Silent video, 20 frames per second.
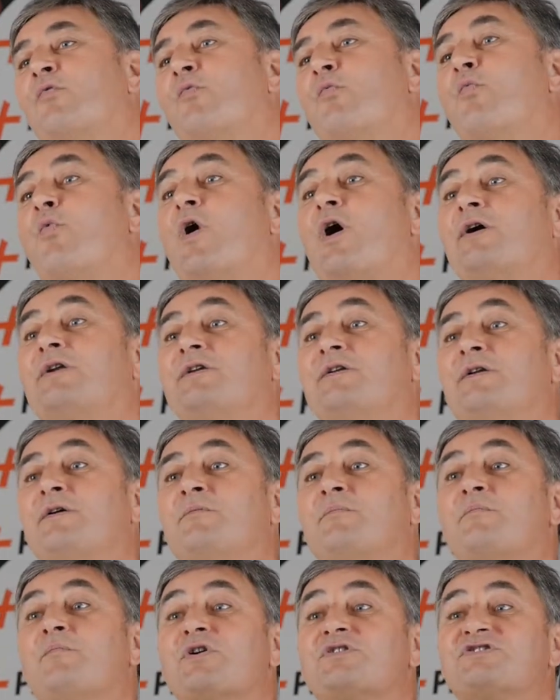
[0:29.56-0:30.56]
One
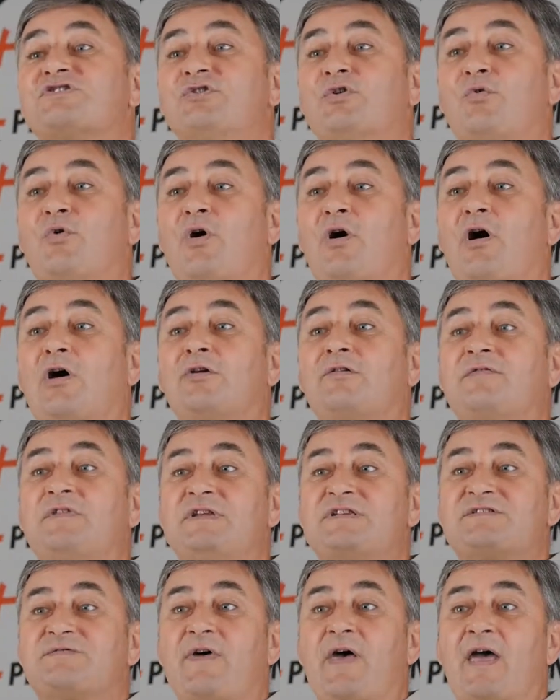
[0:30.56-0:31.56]
must know all of
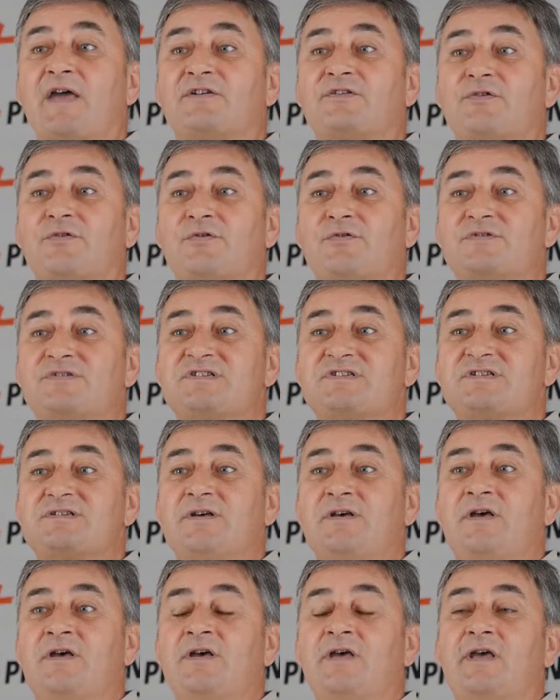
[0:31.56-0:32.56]
these factors
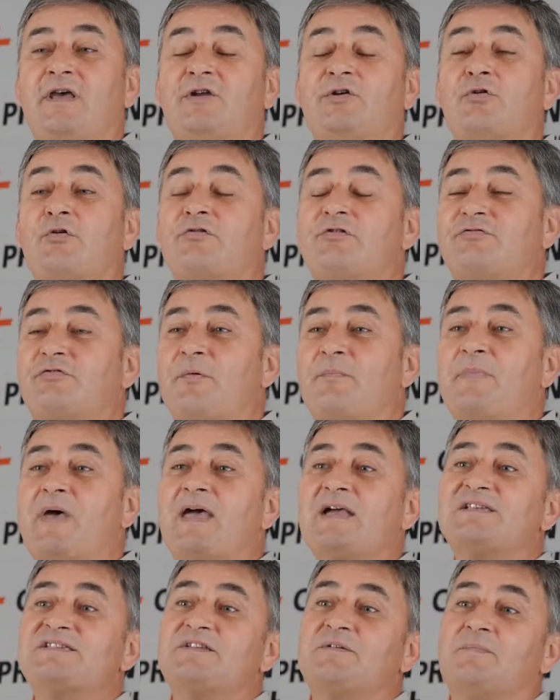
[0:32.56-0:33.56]
in order to
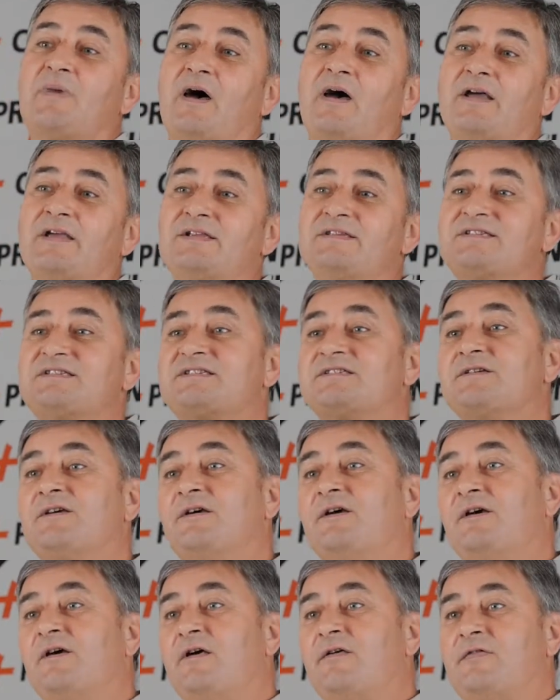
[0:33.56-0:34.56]
maximize
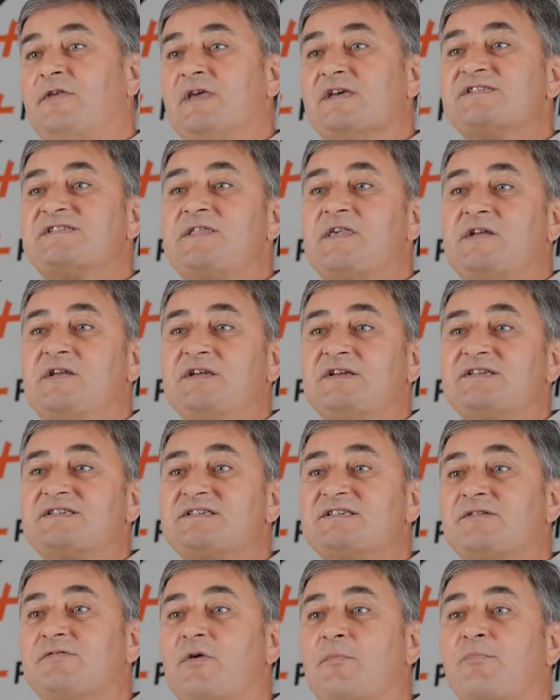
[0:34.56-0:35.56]
the
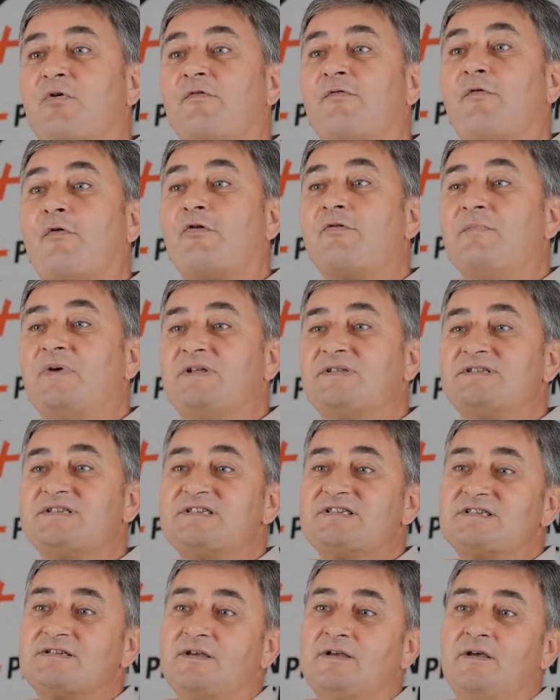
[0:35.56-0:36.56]
aesthetics, the
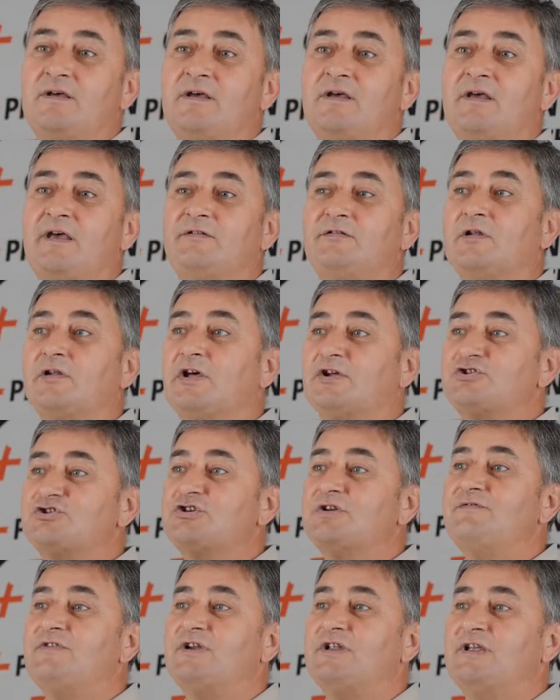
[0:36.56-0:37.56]
performance, and the
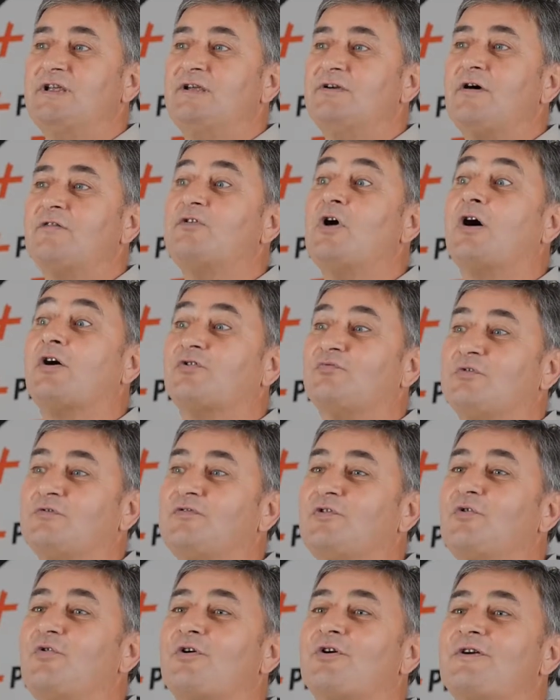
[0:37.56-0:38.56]
longevity of the hardwood
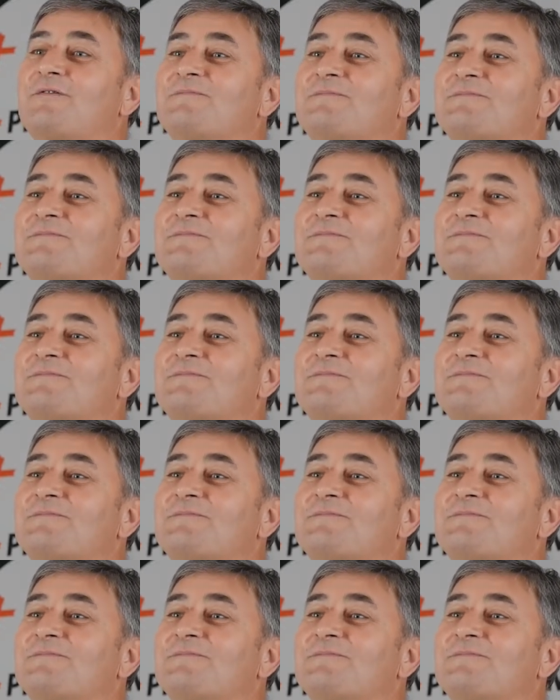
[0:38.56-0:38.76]
floor.